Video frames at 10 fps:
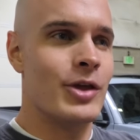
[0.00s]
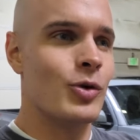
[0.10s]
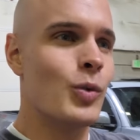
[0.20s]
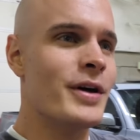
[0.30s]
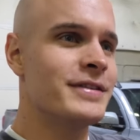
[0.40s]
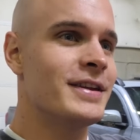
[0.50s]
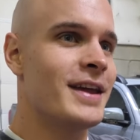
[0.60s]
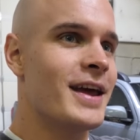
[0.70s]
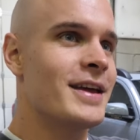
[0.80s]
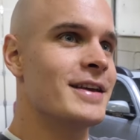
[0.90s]
and the one
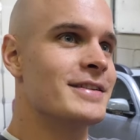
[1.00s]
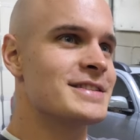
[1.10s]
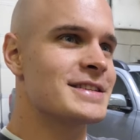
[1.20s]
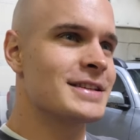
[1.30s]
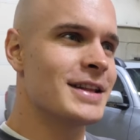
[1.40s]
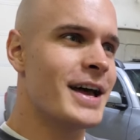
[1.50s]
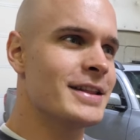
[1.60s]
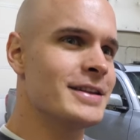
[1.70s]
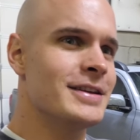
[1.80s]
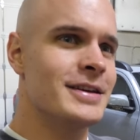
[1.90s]
today is
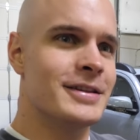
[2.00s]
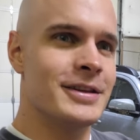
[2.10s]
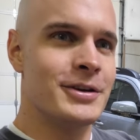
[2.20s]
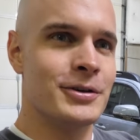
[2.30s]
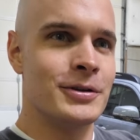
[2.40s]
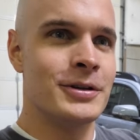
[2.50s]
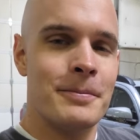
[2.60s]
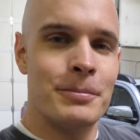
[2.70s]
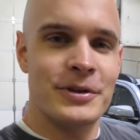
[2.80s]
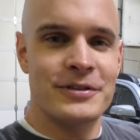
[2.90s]
slightly illegal,
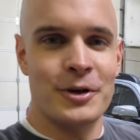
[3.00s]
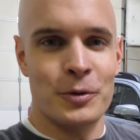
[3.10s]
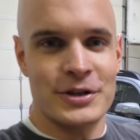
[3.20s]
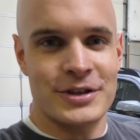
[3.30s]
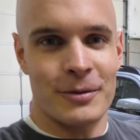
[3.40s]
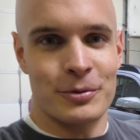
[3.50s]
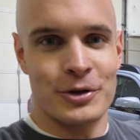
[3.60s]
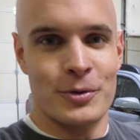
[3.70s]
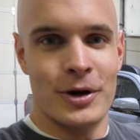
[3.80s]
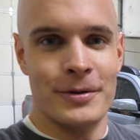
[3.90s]
but still works out
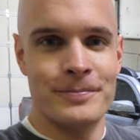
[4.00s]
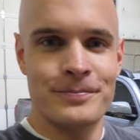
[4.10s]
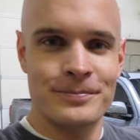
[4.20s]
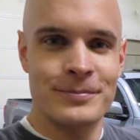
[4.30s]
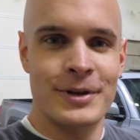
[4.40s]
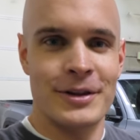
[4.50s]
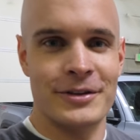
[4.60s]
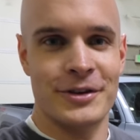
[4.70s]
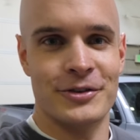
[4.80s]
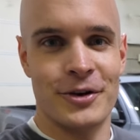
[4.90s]
pretty well.
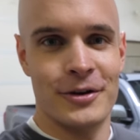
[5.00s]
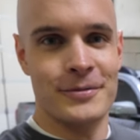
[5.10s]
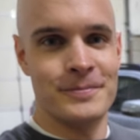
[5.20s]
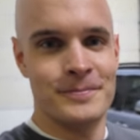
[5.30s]
Let's get started.